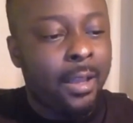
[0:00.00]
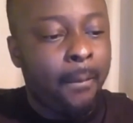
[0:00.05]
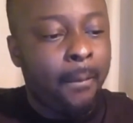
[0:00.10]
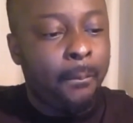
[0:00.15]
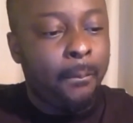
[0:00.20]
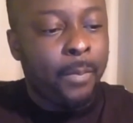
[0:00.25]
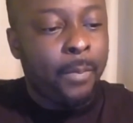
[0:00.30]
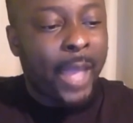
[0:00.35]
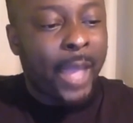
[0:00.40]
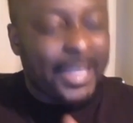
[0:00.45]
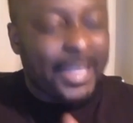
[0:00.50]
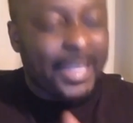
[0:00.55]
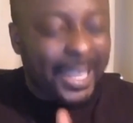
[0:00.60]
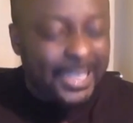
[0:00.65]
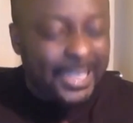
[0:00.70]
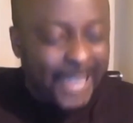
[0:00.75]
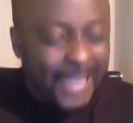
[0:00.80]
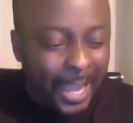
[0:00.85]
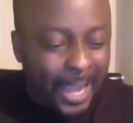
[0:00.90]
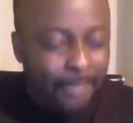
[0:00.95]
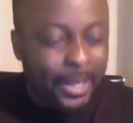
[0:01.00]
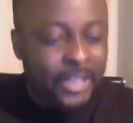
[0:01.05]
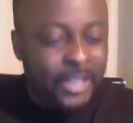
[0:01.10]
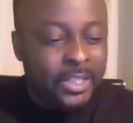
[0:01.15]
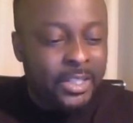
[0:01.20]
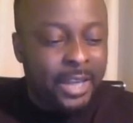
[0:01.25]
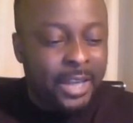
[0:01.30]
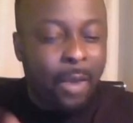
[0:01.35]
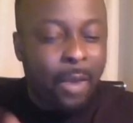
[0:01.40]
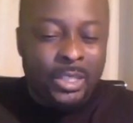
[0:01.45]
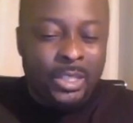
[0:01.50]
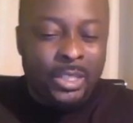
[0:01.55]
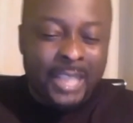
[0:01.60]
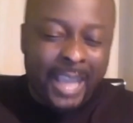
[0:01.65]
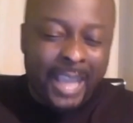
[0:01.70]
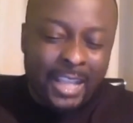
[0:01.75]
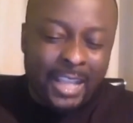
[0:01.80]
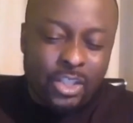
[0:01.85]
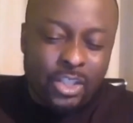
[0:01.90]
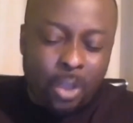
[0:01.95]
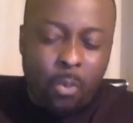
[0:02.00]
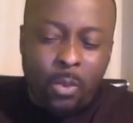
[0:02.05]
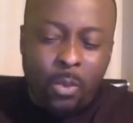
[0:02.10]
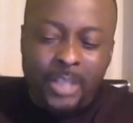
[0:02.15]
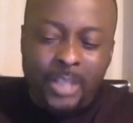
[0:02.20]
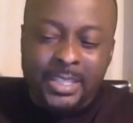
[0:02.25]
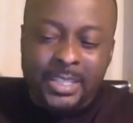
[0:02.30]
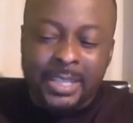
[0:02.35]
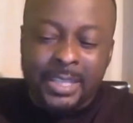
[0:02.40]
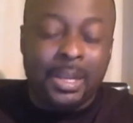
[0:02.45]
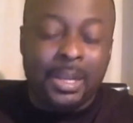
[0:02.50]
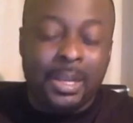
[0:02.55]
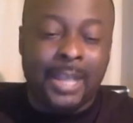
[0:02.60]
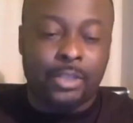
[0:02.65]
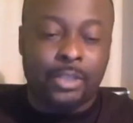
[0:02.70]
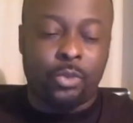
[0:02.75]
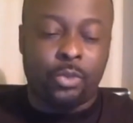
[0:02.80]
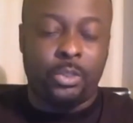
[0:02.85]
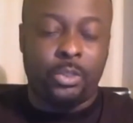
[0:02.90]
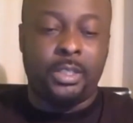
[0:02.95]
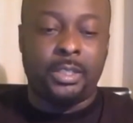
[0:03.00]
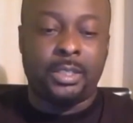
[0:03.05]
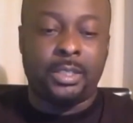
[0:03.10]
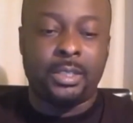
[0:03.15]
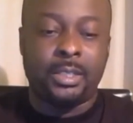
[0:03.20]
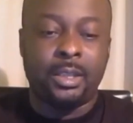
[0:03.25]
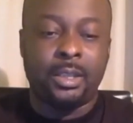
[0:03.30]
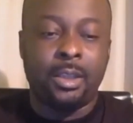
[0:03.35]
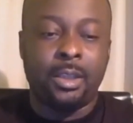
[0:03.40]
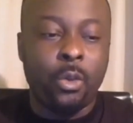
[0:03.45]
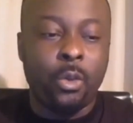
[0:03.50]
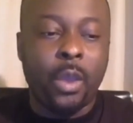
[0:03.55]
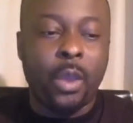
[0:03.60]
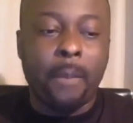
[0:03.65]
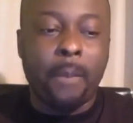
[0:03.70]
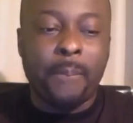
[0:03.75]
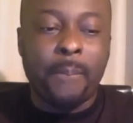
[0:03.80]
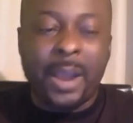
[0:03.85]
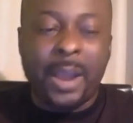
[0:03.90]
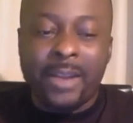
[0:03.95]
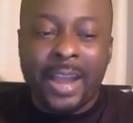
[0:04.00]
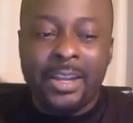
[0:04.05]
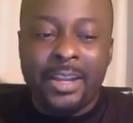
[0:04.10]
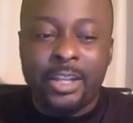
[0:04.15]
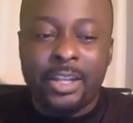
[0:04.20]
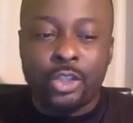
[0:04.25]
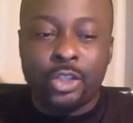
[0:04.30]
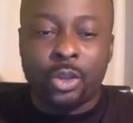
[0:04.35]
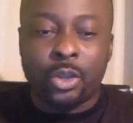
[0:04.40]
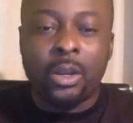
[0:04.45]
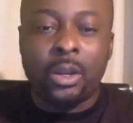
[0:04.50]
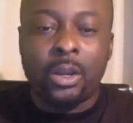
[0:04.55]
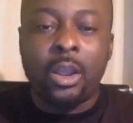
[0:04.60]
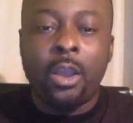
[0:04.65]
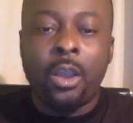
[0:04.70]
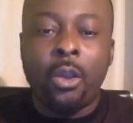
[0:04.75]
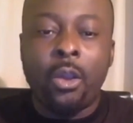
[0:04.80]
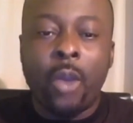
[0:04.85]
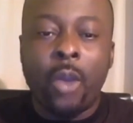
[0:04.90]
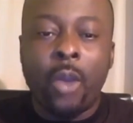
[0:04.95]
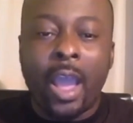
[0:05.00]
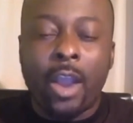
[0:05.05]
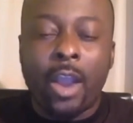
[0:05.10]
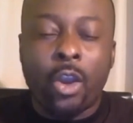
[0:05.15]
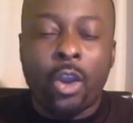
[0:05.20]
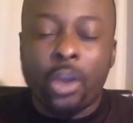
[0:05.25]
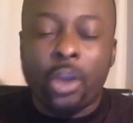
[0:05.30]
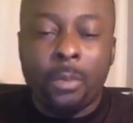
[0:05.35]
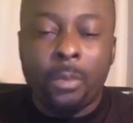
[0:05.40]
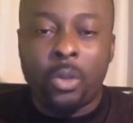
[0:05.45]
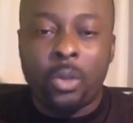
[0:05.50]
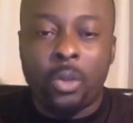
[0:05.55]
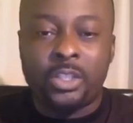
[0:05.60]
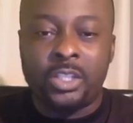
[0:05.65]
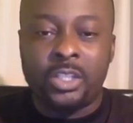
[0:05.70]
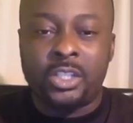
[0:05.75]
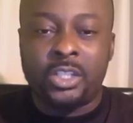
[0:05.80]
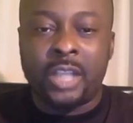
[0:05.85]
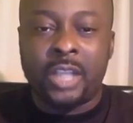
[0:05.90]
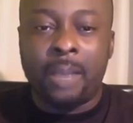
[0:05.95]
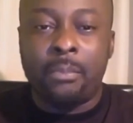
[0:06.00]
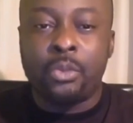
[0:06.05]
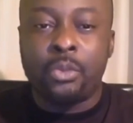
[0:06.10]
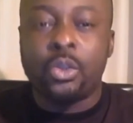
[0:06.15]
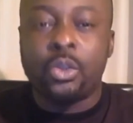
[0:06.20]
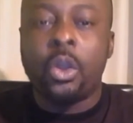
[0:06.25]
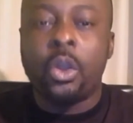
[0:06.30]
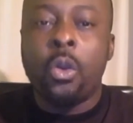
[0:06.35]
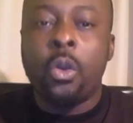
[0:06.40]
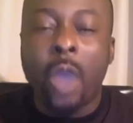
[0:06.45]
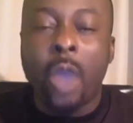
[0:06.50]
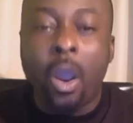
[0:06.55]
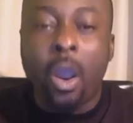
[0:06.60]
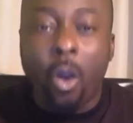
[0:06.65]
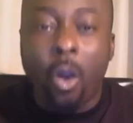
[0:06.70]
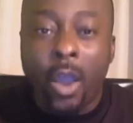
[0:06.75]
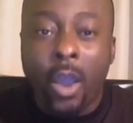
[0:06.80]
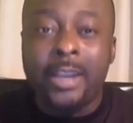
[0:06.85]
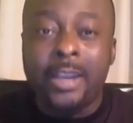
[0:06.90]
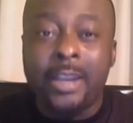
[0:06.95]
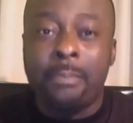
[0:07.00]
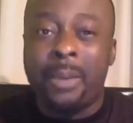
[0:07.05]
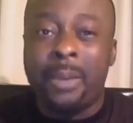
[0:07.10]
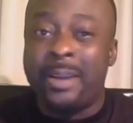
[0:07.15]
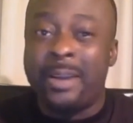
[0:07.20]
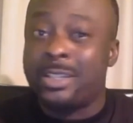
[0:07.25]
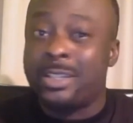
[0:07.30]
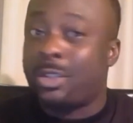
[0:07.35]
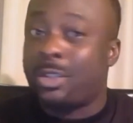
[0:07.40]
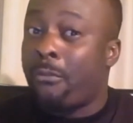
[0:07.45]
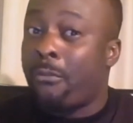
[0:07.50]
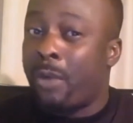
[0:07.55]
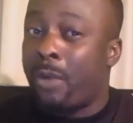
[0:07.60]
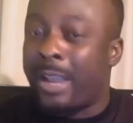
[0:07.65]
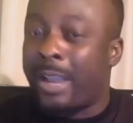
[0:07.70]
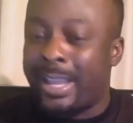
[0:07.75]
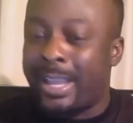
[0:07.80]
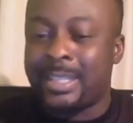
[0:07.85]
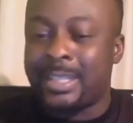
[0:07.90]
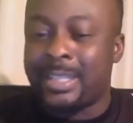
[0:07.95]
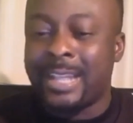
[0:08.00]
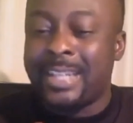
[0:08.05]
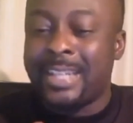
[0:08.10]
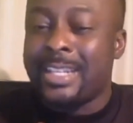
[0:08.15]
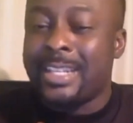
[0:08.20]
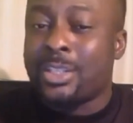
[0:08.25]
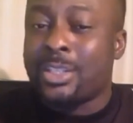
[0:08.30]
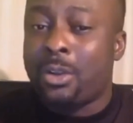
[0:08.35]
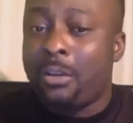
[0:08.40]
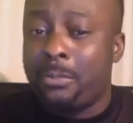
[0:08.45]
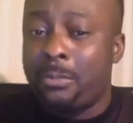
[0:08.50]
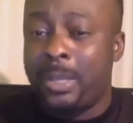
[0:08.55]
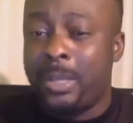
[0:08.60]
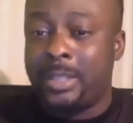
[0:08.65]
at a time Nigeria was somewhere similar to this. We were a pariah nation, our economy was in shambles, we were owing the Paris. Don't forget that this government